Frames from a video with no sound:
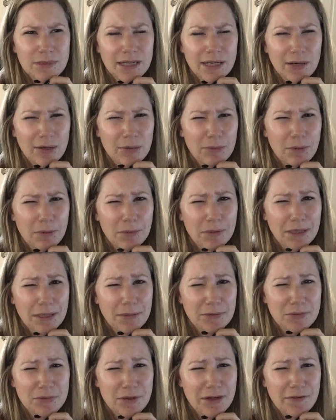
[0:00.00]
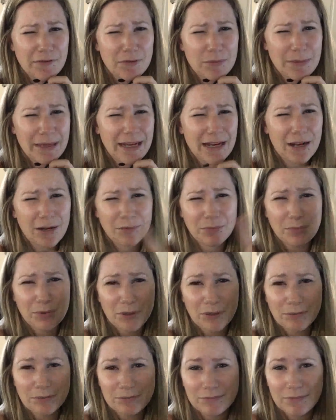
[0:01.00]
I can't remember the names right off the bat. I'll
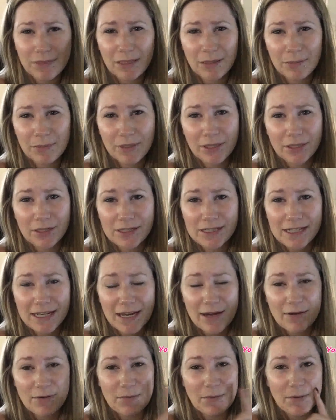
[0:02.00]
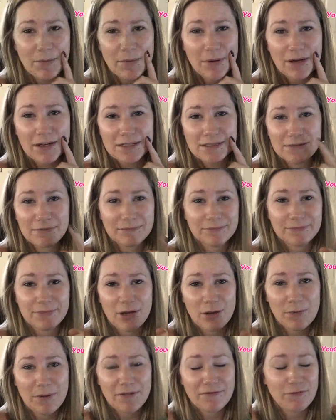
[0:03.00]
put them up here because I can't remember because I'm
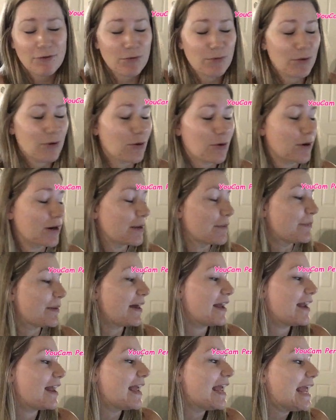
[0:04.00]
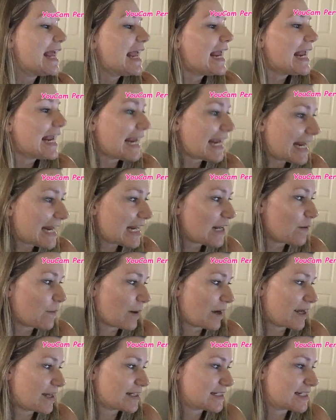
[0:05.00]
on my phone recording. But
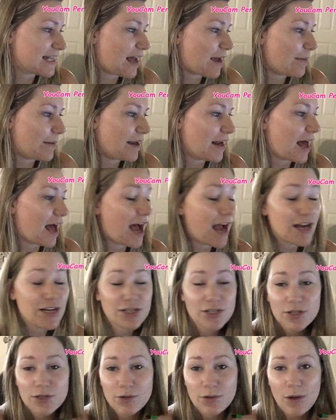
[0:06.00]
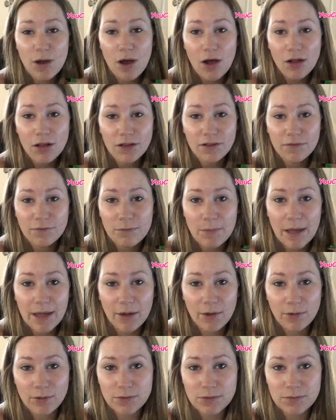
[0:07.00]
anyways, I mean, I do all of
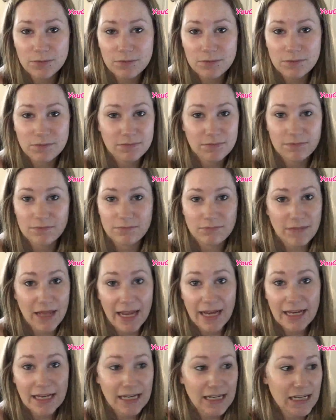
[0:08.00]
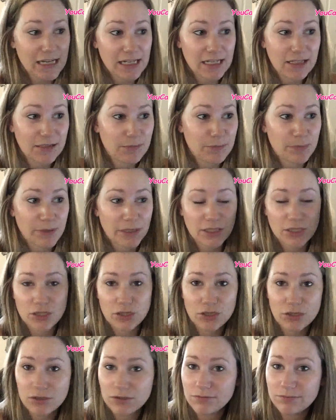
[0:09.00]
my own editing,
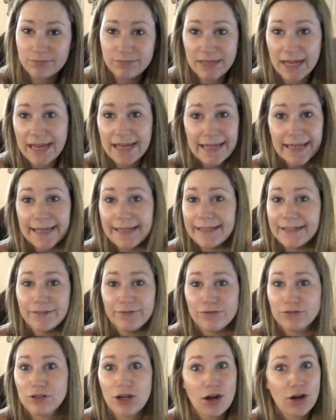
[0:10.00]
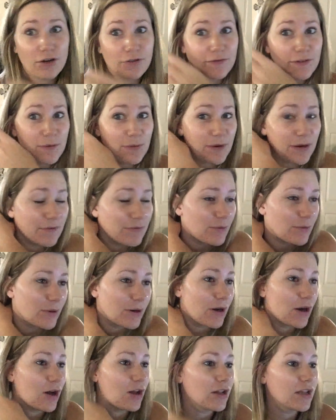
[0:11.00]
picture taking, photography, whatever you
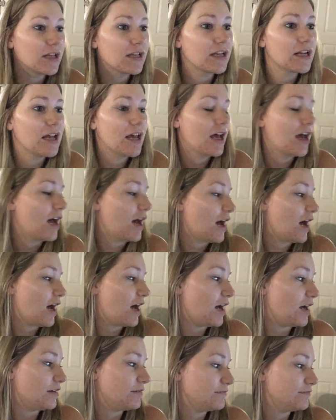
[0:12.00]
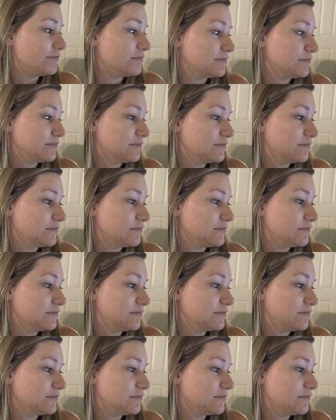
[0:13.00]
want to call it, um,